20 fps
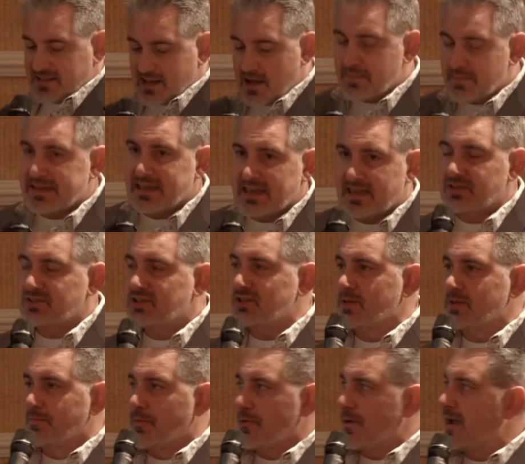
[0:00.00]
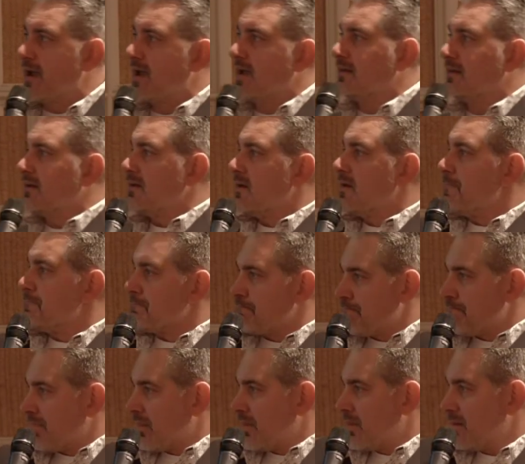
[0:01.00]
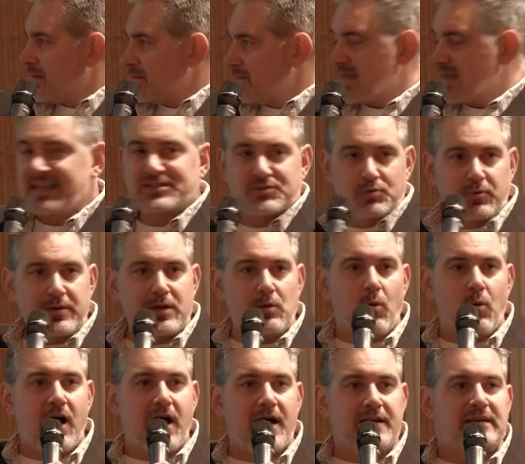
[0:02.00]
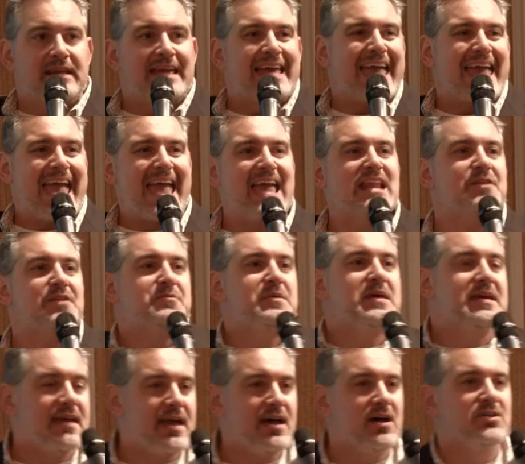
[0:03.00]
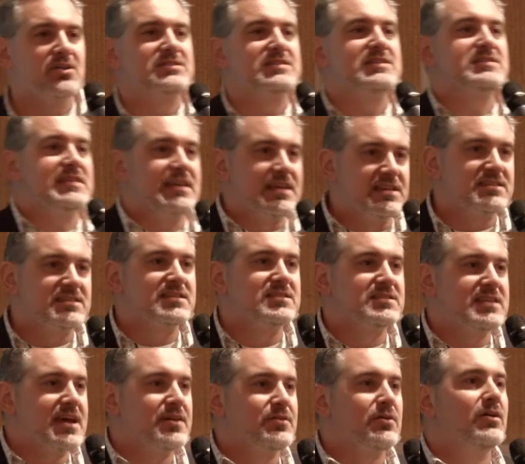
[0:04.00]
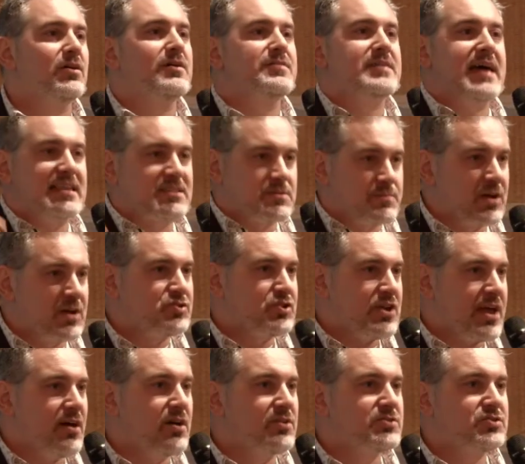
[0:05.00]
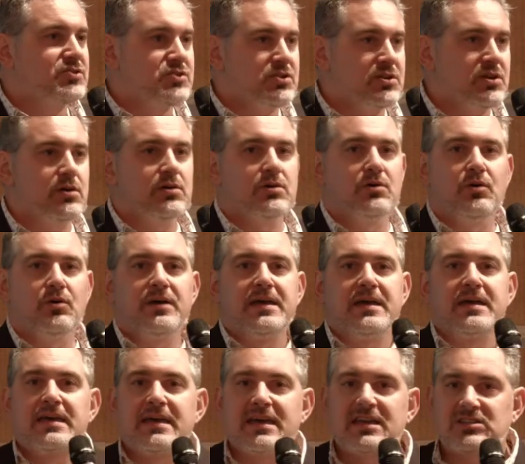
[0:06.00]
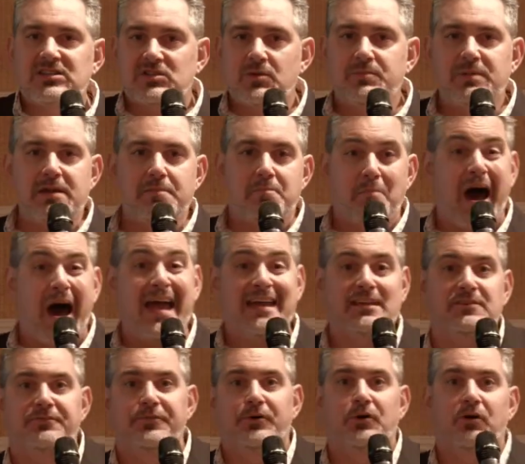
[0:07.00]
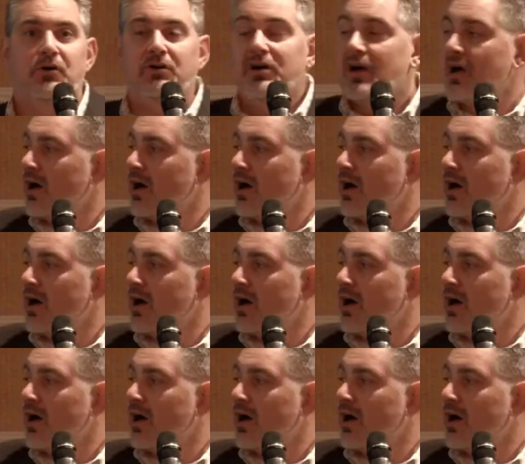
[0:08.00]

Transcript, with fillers: coming into the brain, that's what we want. Anything else is incidental, and that's my challenge to you, is to be mindful